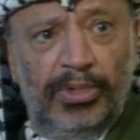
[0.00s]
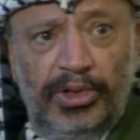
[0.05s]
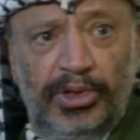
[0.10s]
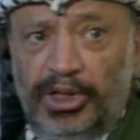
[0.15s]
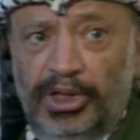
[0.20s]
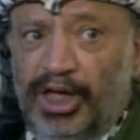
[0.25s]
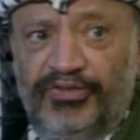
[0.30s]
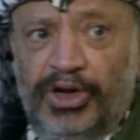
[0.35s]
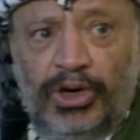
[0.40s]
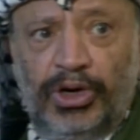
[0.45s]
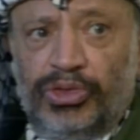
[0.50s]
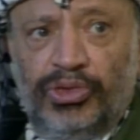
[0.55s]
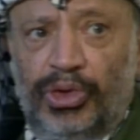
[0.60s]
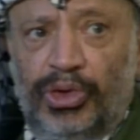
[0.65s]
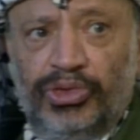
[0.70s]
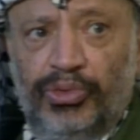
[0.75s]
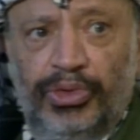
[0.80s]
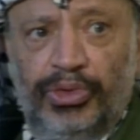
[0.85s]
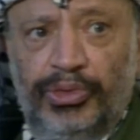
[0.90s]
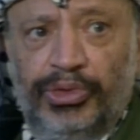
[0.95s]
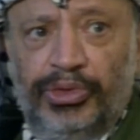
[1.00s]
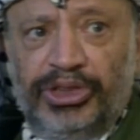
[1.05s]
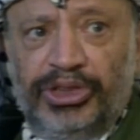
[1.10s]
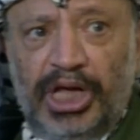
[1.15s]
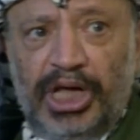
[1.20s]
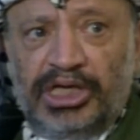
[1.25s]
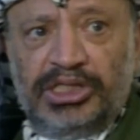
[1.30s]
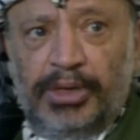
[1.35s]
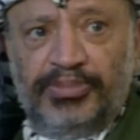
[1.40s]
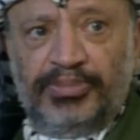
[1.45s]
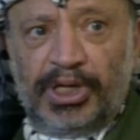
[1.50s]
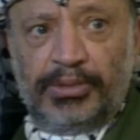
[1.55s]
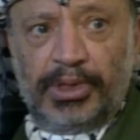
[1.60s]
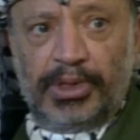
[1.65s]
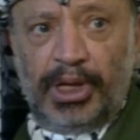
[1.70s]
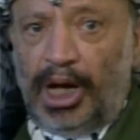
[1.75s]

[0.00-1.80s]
Definitely not. We will not accept it.